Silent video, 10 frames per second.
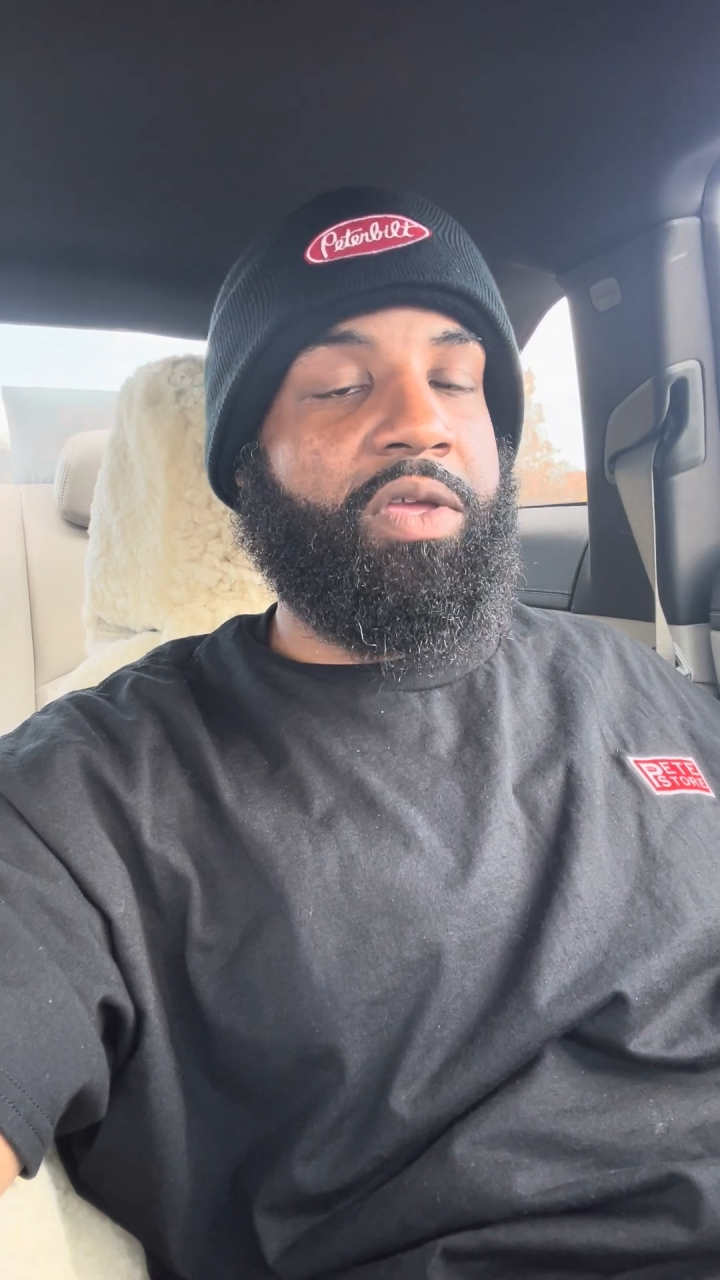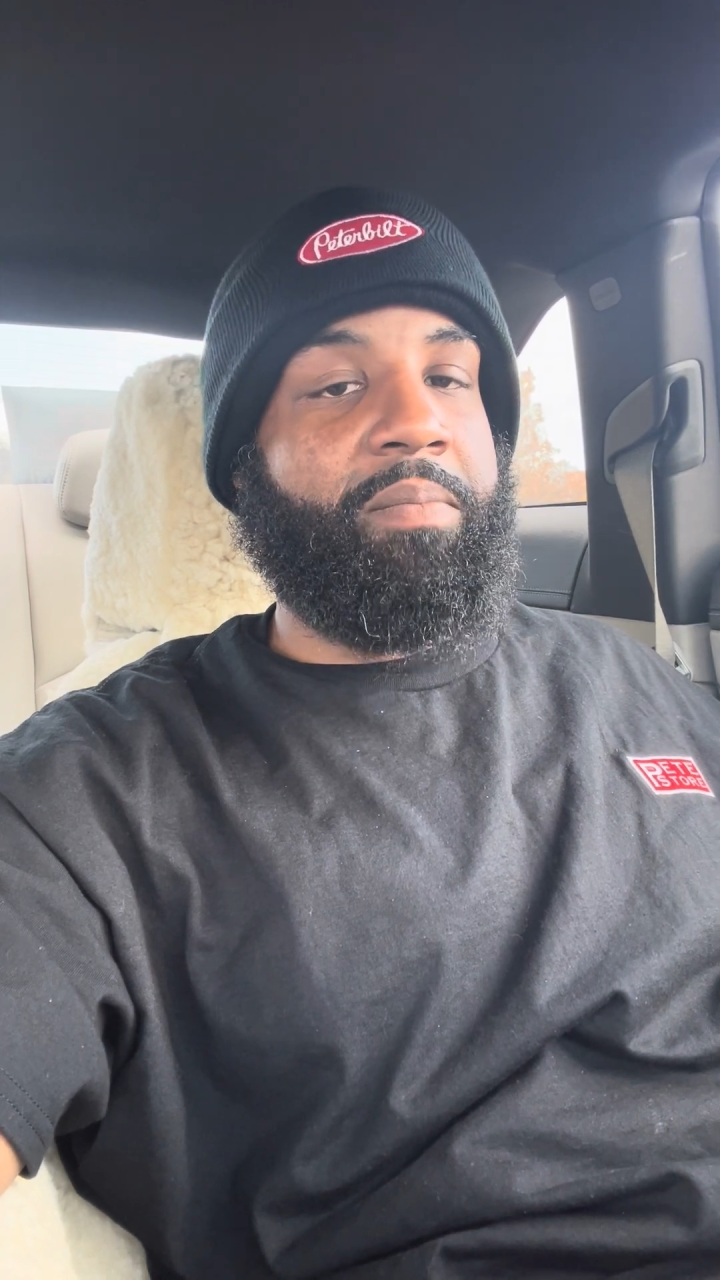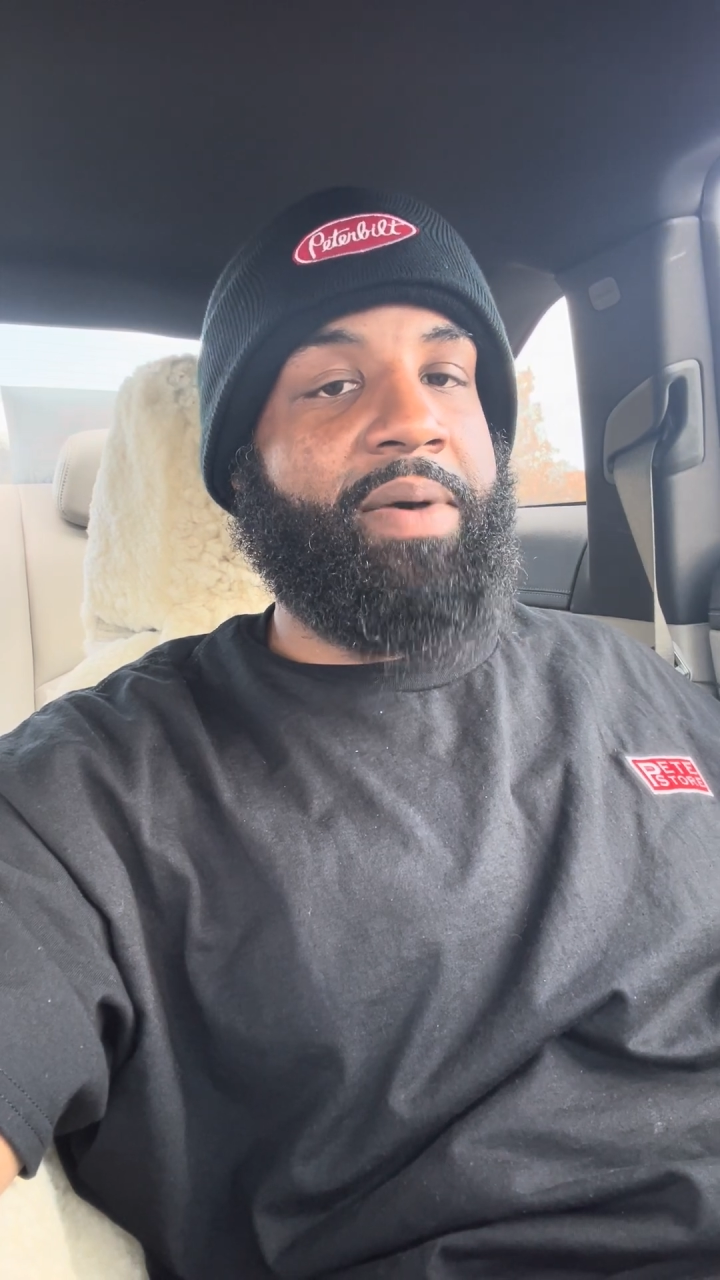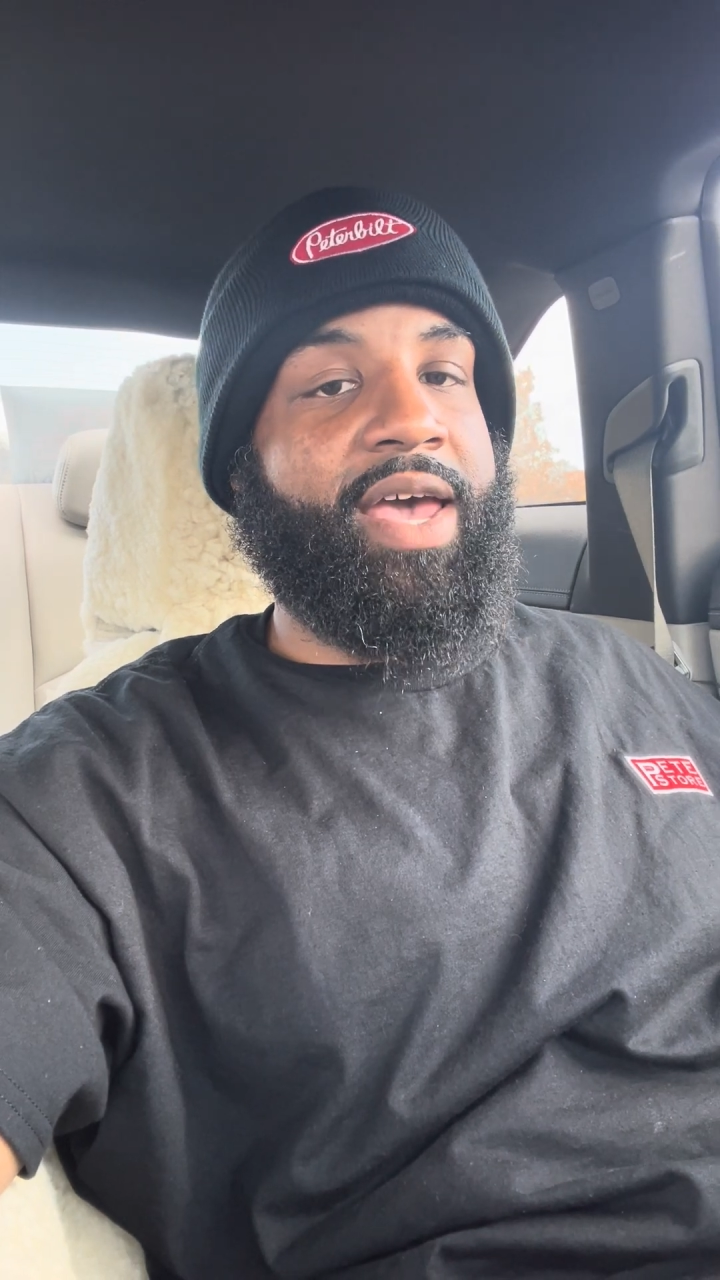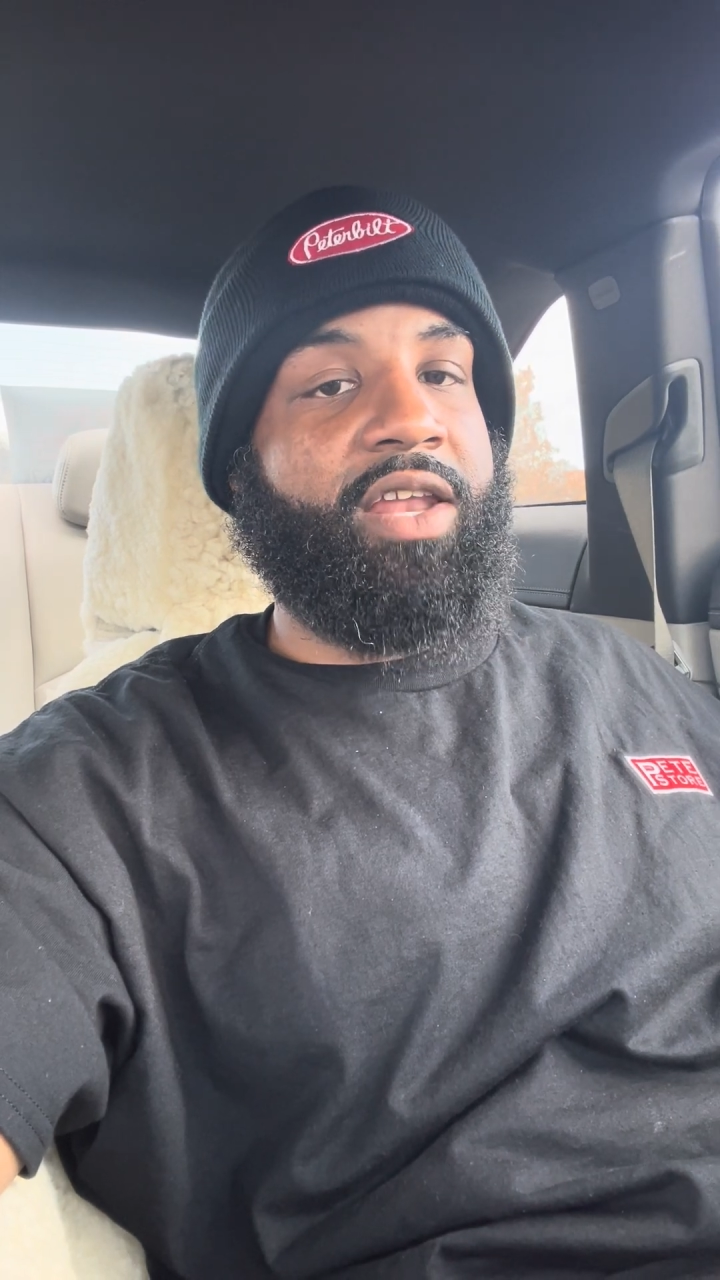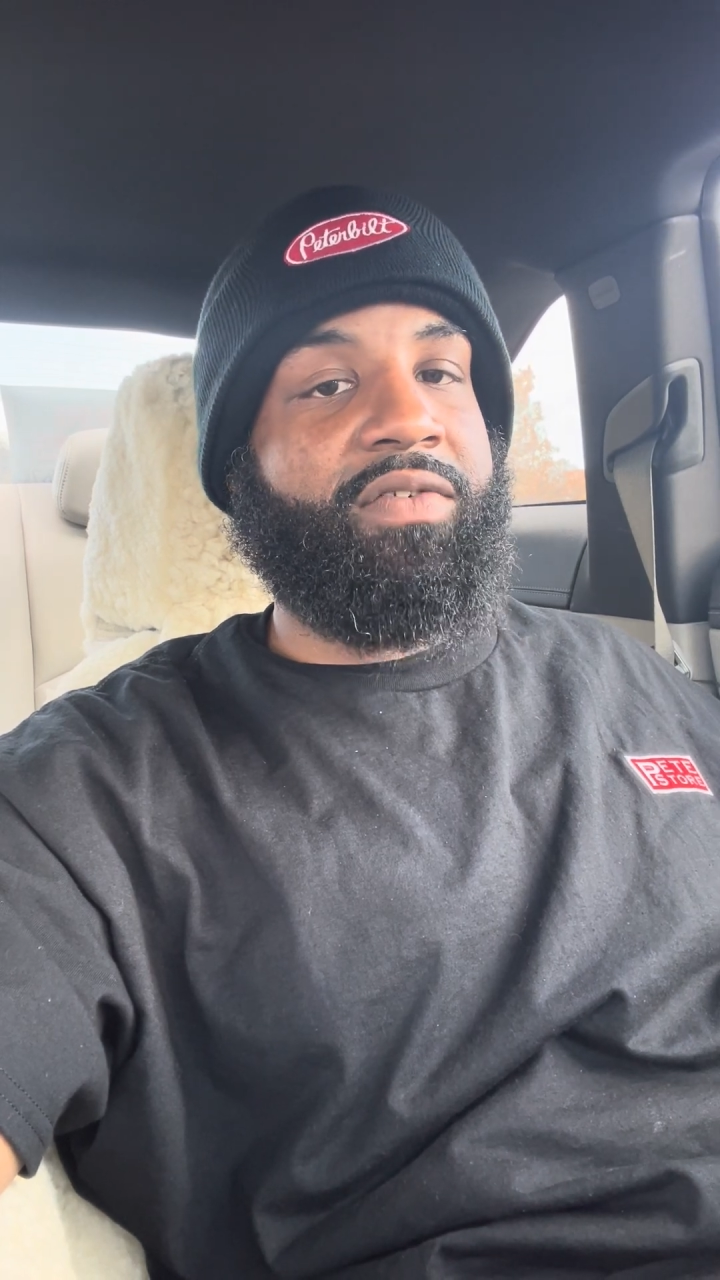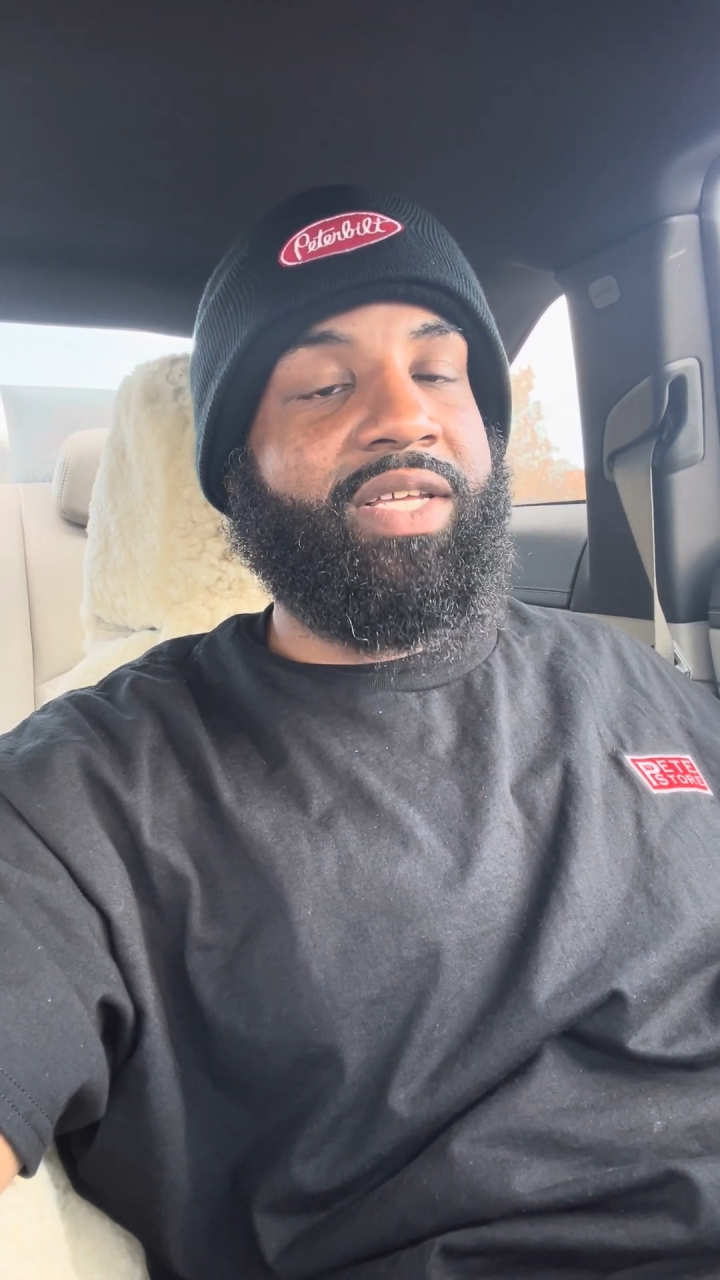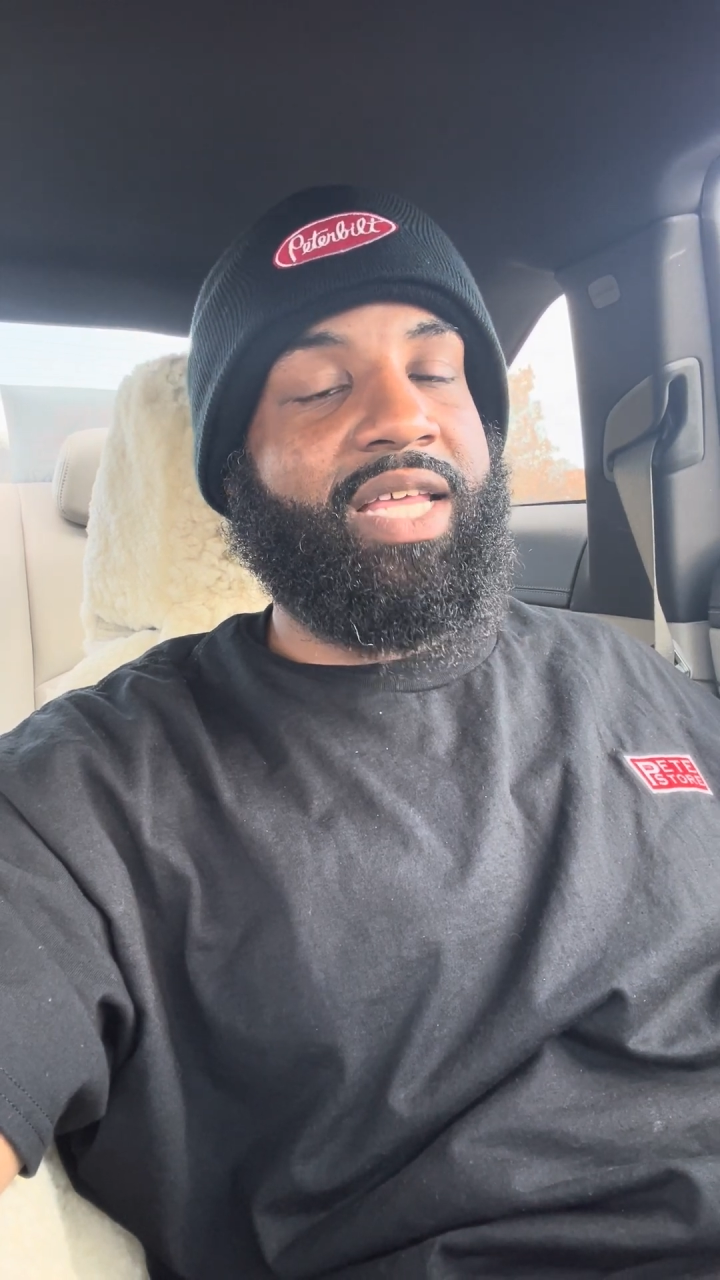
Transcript: your batteries